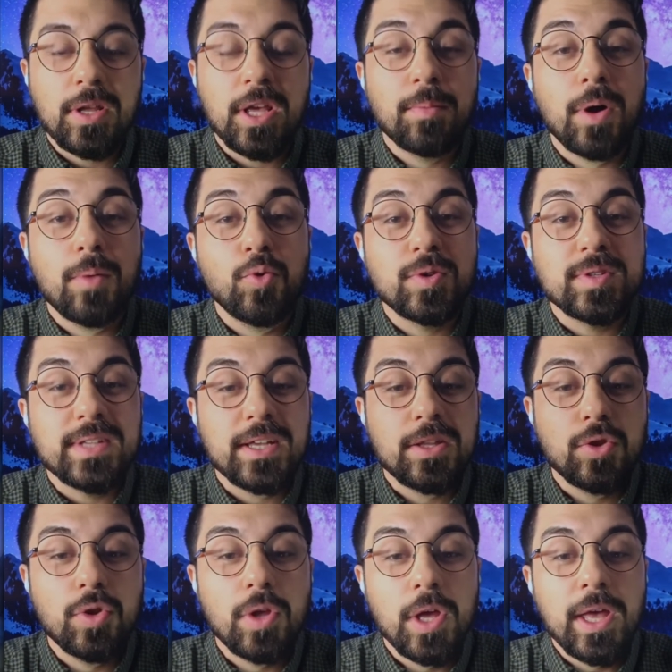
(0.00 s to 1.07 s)
Imam Hussein
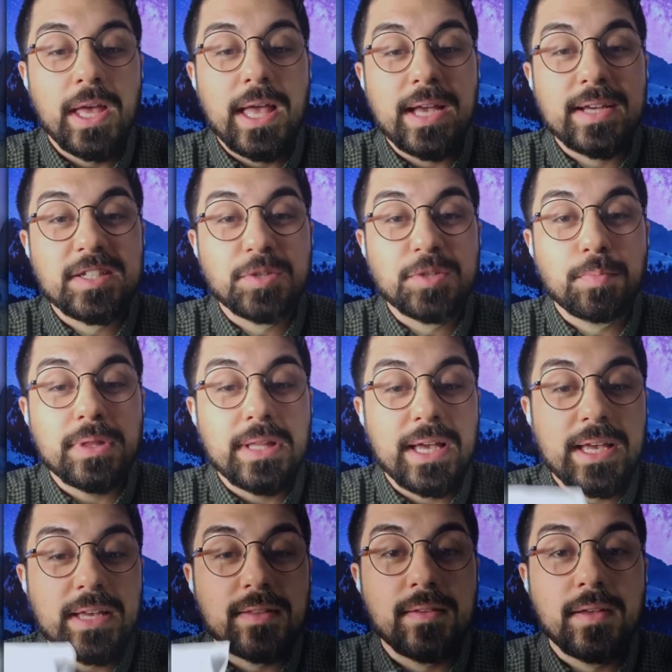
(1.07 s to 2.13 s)

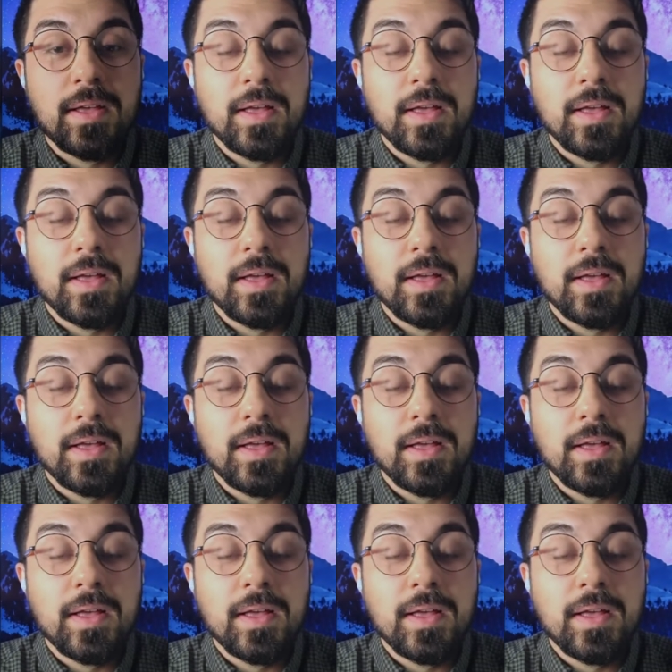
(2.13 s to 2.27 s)
explained